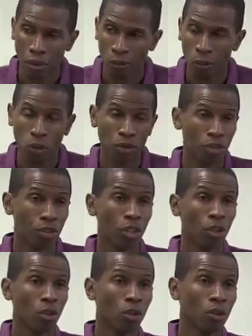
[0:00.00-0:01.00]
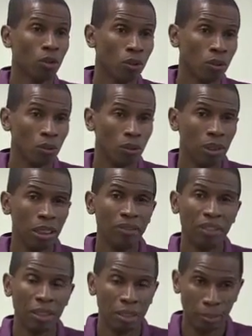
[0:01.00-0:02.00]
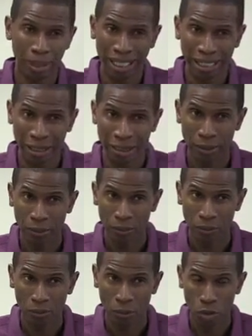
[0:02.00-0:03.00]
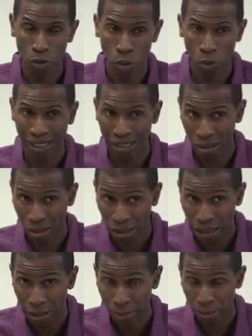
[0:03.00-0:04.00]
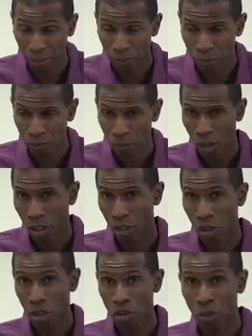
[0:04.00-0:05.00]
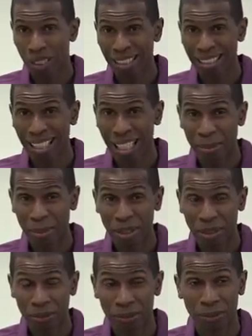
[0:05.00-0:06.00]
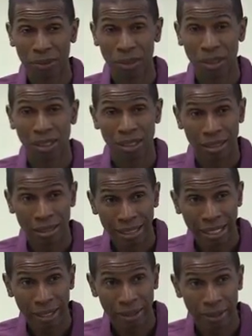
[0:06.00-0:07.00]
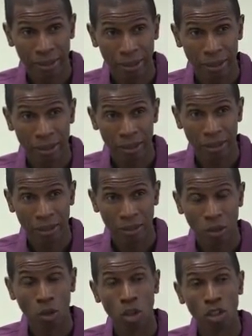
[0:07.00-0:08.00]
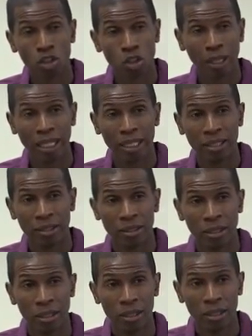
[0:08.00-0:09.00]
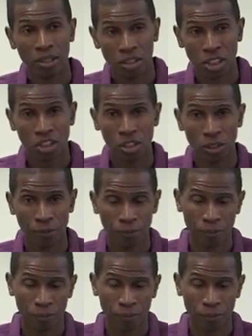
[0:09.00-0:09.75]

for the soul leaving the body during sleep and also at the time of death or transition.